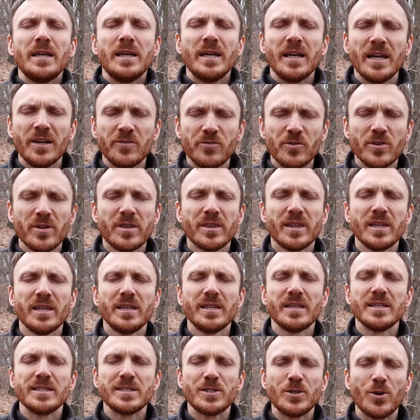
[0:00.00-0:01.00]

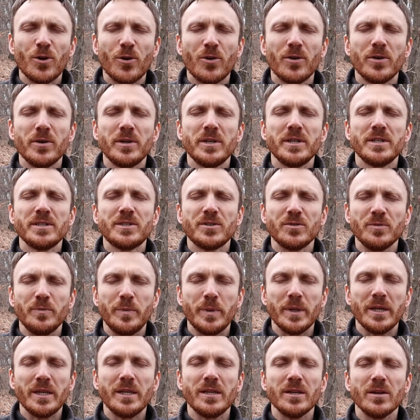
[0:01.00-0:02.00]
Everything is going to
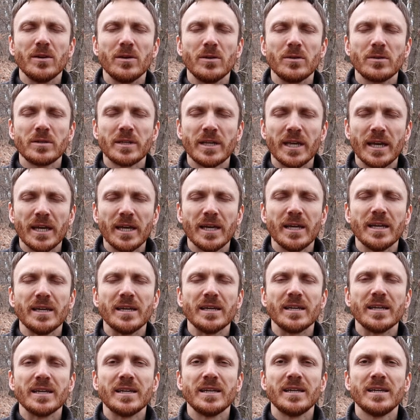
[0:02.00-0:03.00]
be
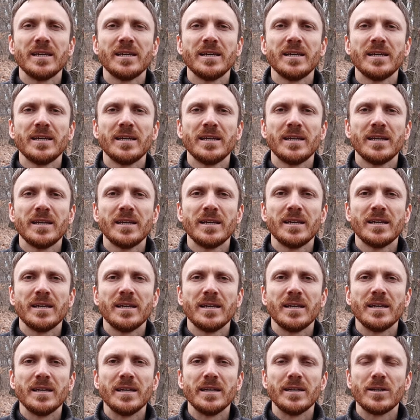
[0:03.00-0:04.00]
okay.
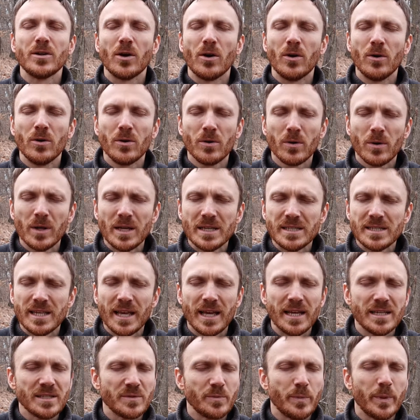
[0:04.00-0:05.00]
It always
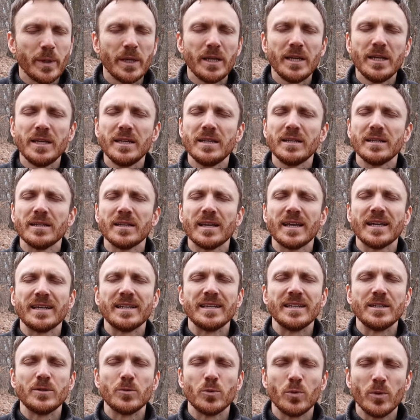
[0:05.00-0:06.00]
has been
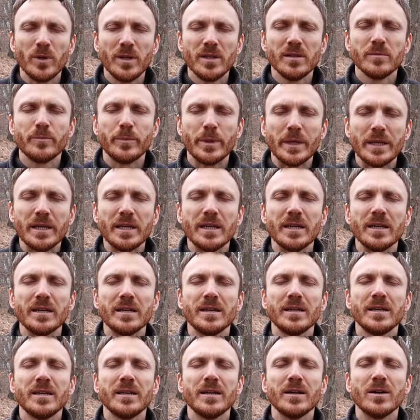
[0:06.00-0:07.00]
and it will be
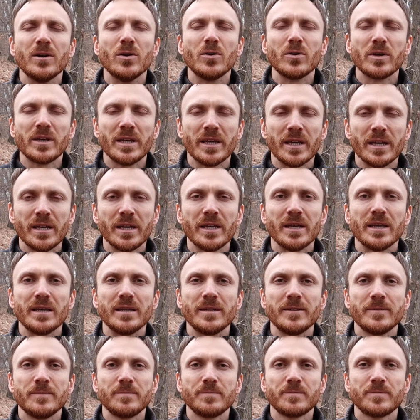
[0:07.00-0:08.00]
okay.
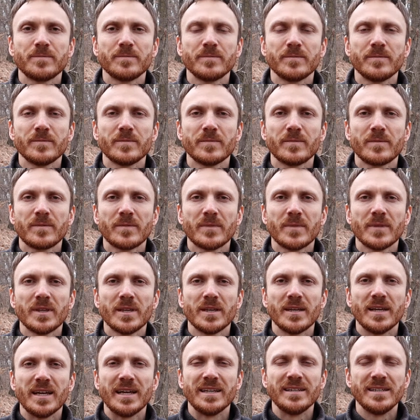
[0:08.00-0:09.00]

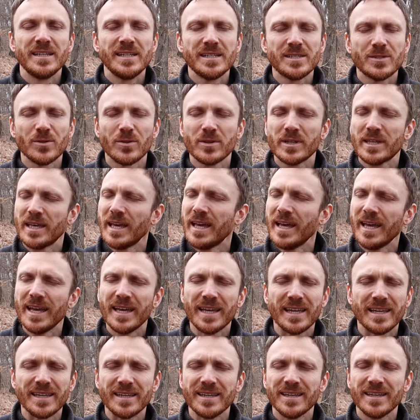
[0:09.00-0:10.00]
And this
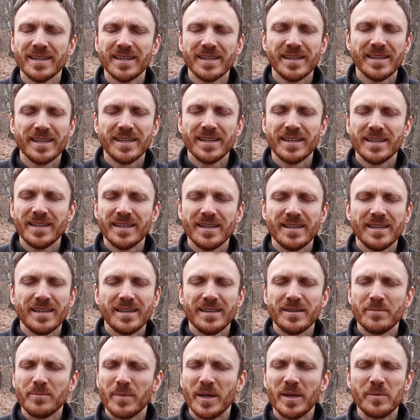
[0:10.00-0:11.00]
okay
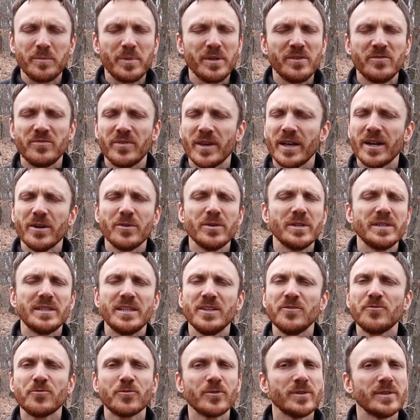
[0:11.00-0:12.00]
may be very
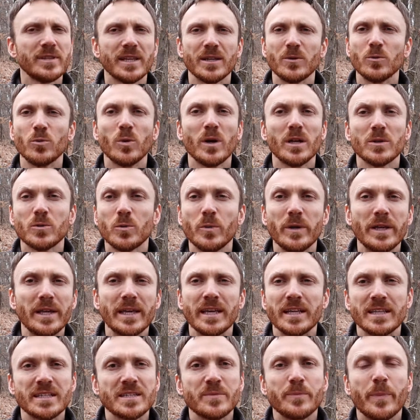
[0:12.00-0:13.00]
different than what we
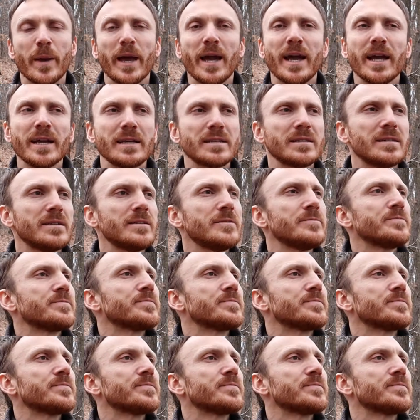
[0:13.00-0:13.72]
expect.